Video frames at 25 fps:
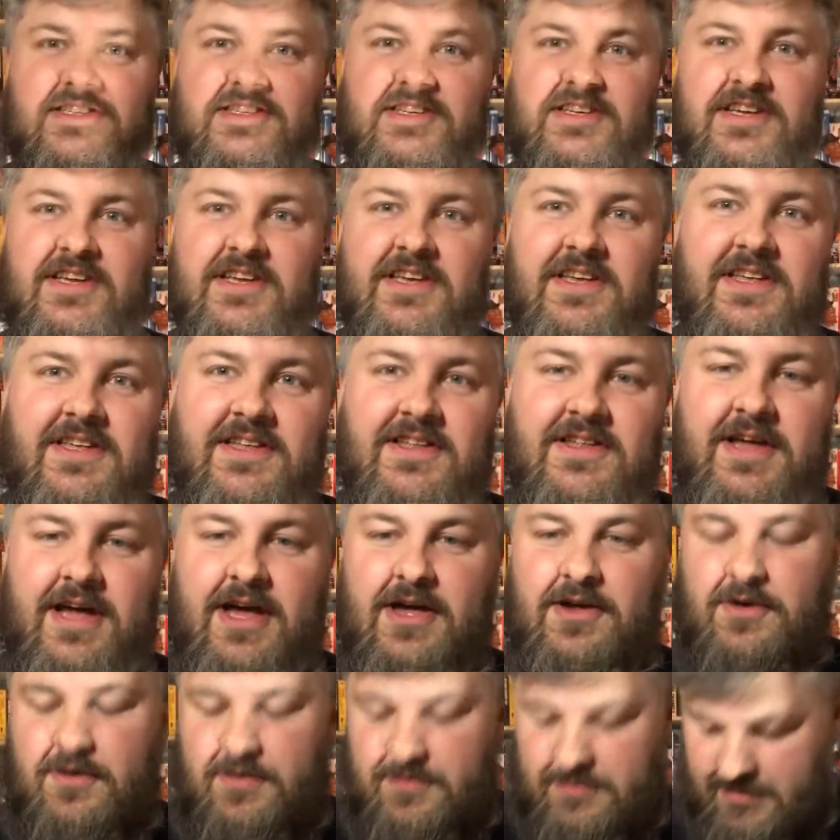see
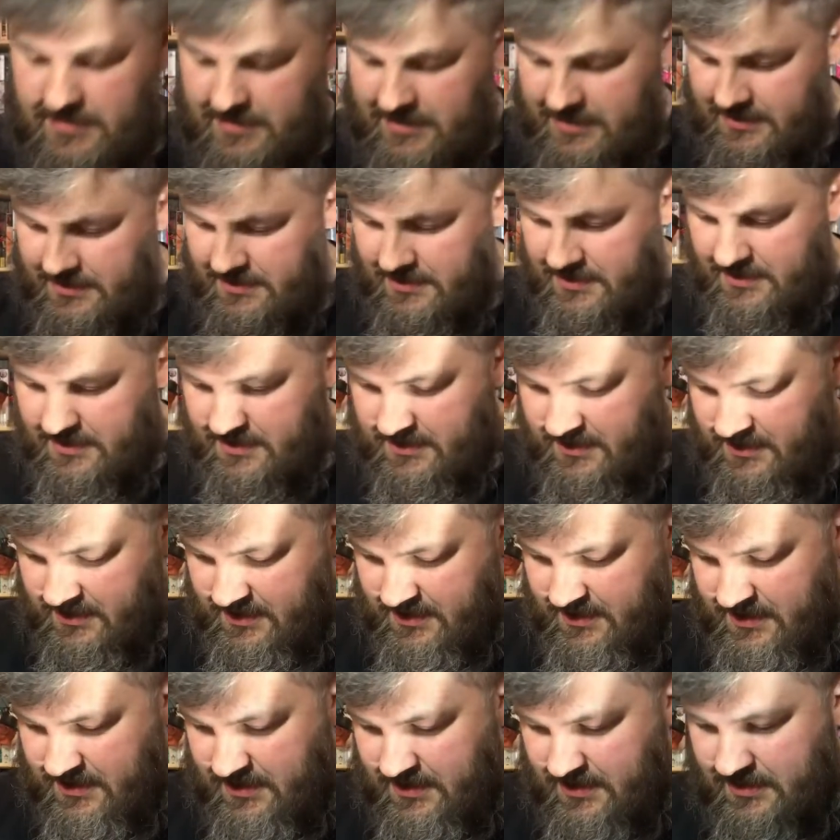how
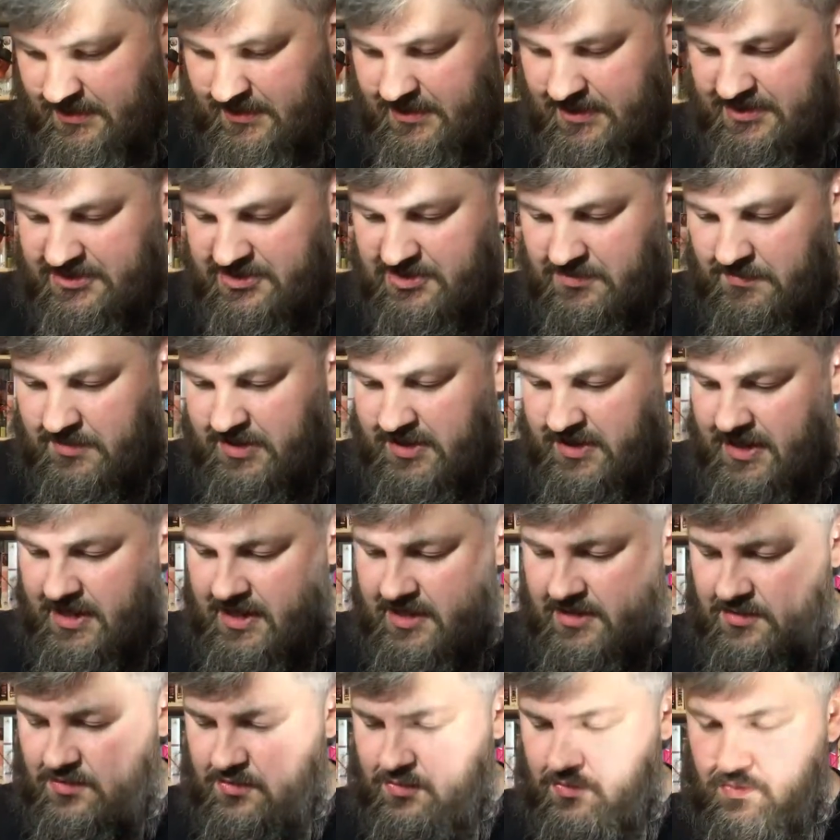this will be
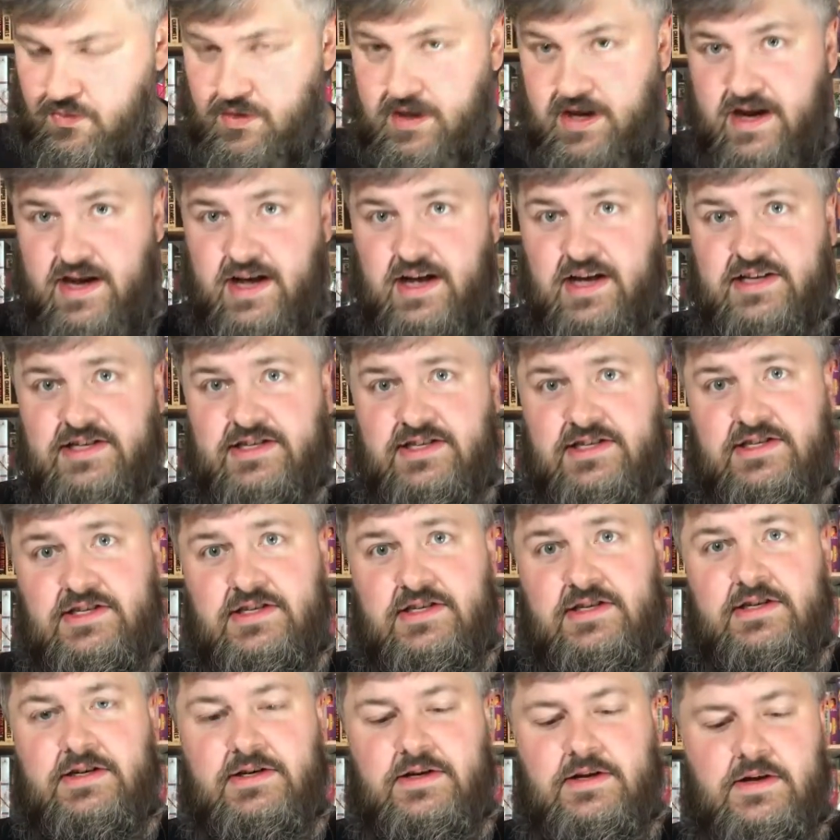kind of cool, I guess.